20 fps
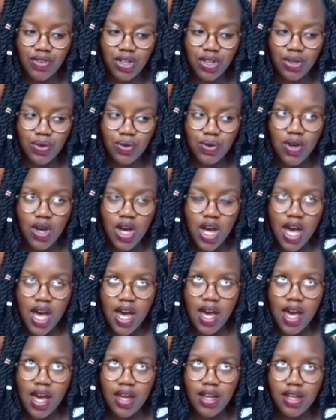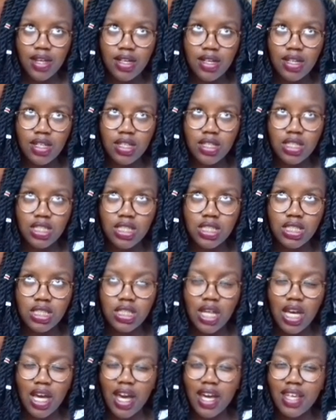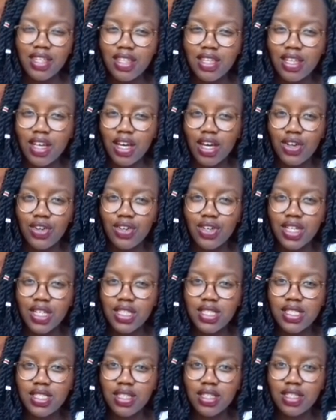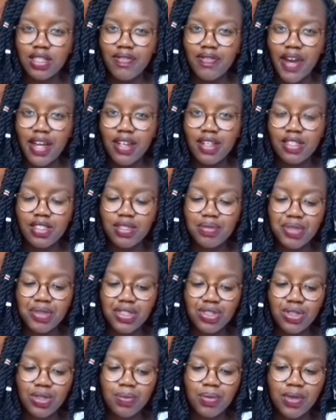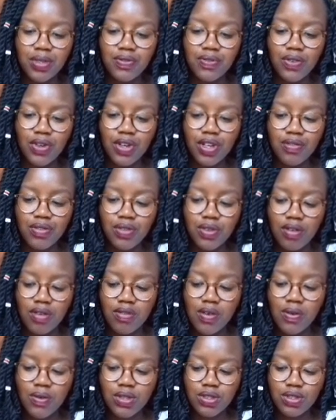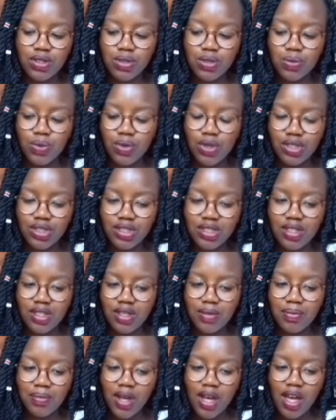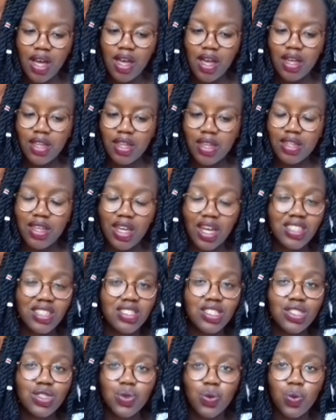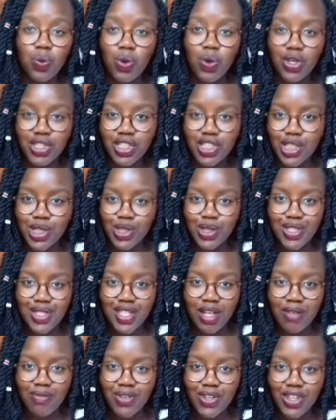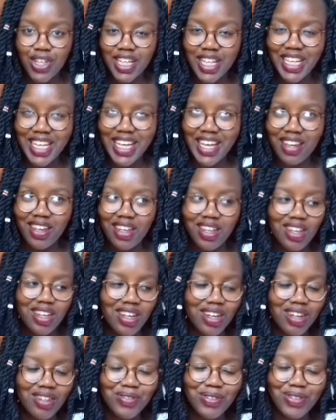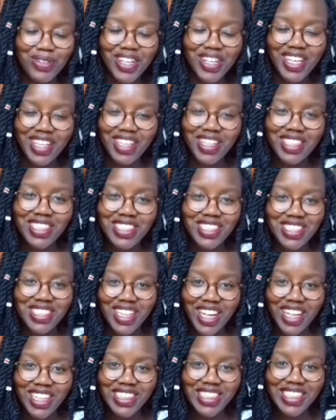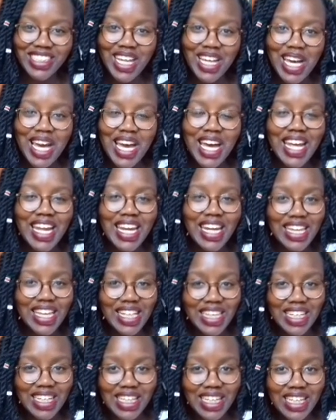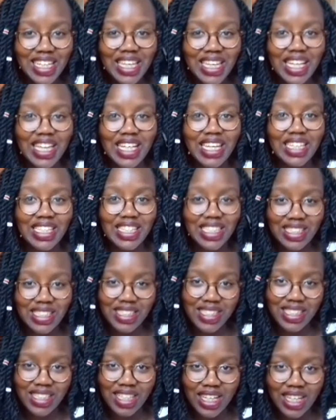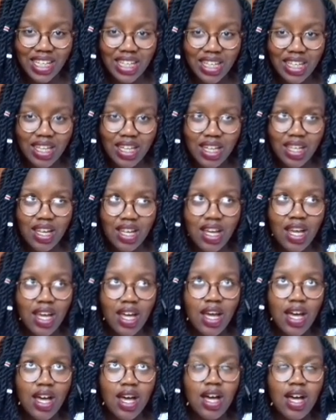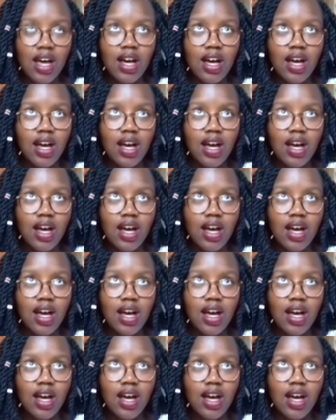for this video. And I think I already said, if I hadn't mentioned before, if you ever want to wash them, they're easy to wash because Afro Kinky dries really easily.